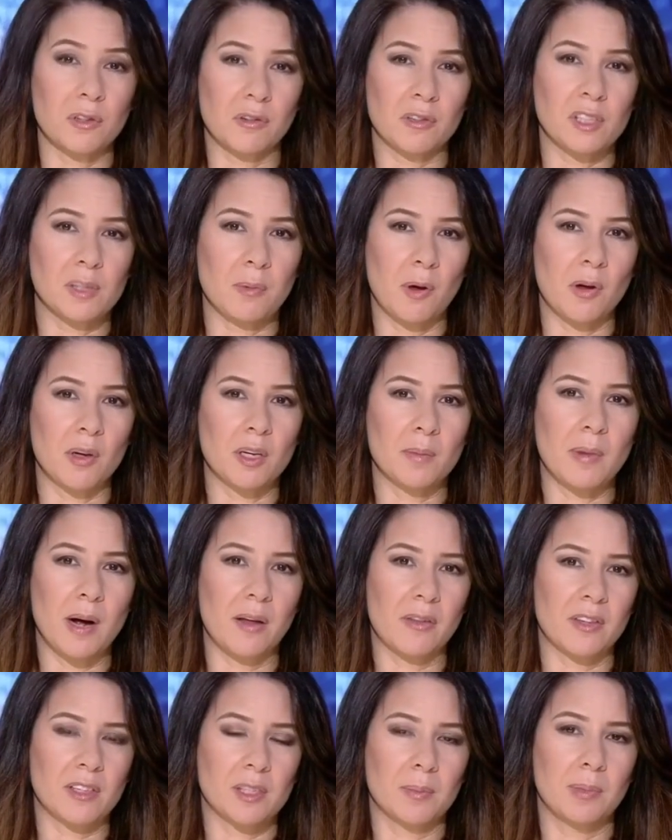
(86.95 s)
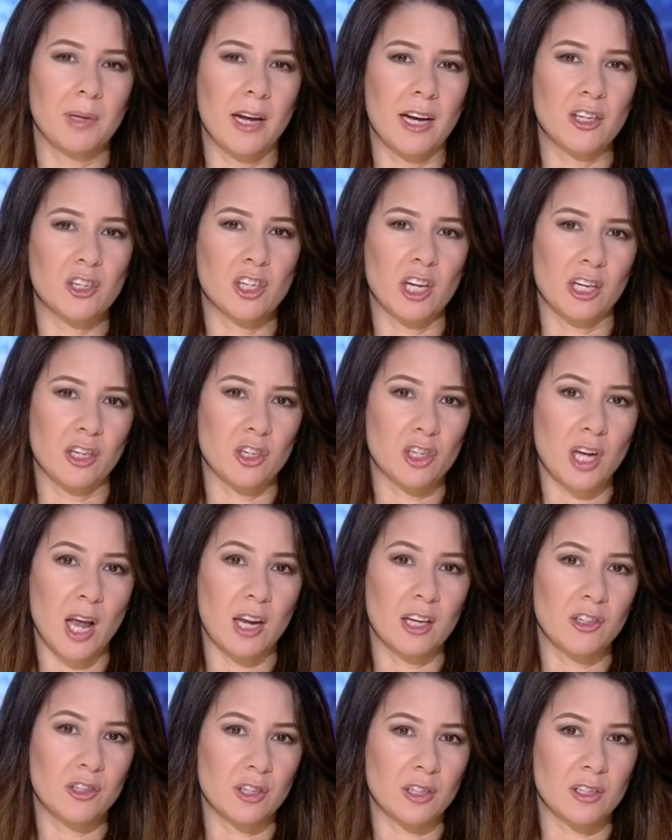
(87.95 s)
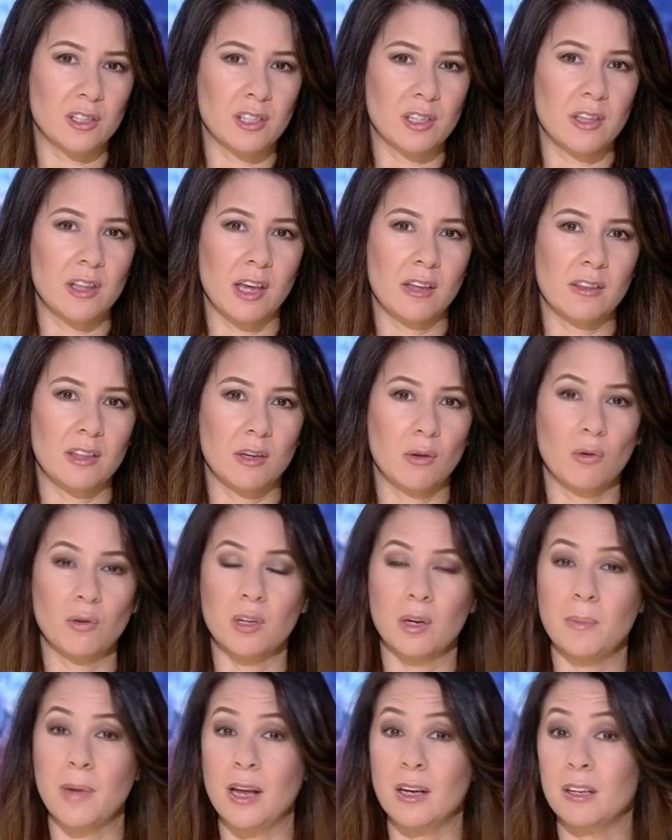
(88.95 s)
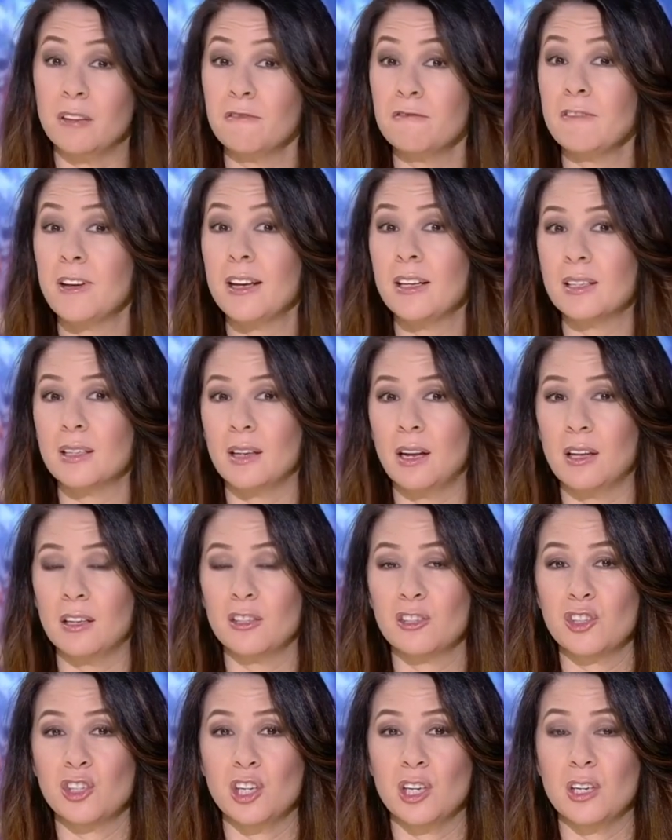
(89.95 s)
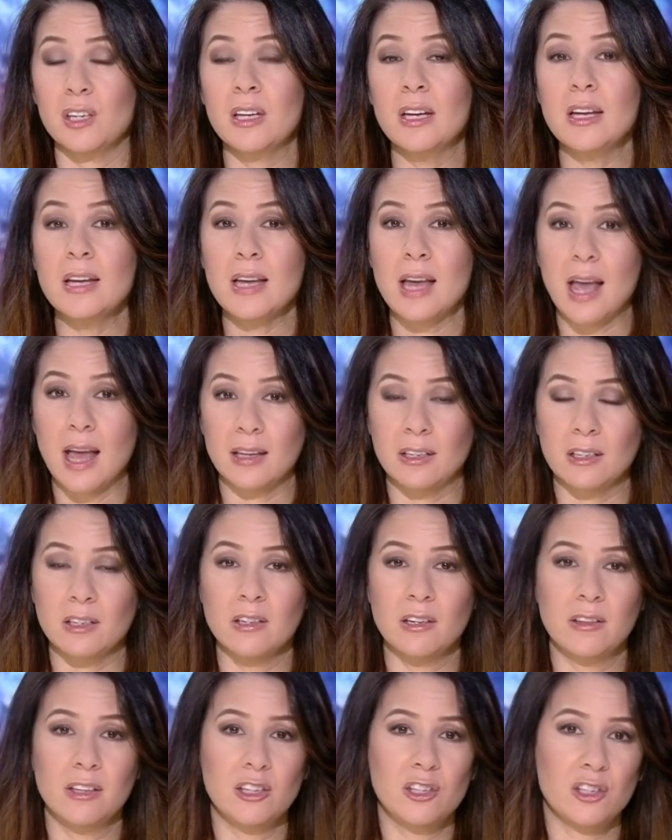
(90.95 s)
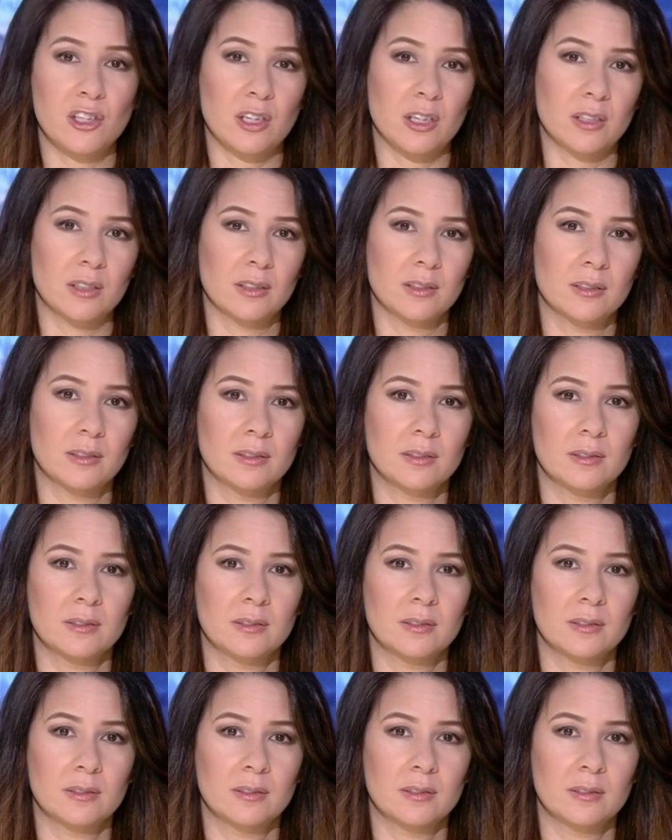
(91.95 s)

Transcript: also spoke about the supply chain challenges that the automaker faced last year and into this year